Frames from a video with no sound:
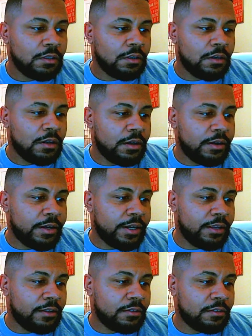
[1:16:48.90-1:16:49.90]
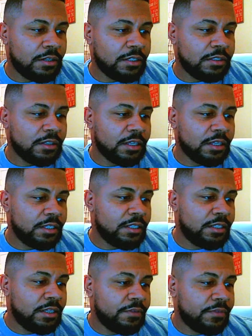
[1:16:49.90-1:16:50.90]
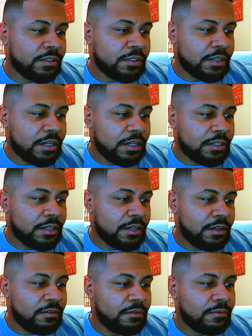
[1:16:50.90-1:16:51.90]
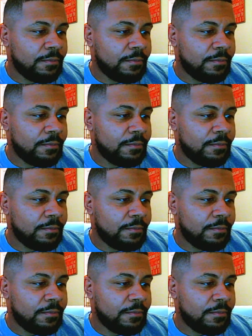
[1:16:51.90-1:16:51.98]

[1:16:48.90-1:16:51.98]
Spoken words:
All right, so let's look into this defense side of town.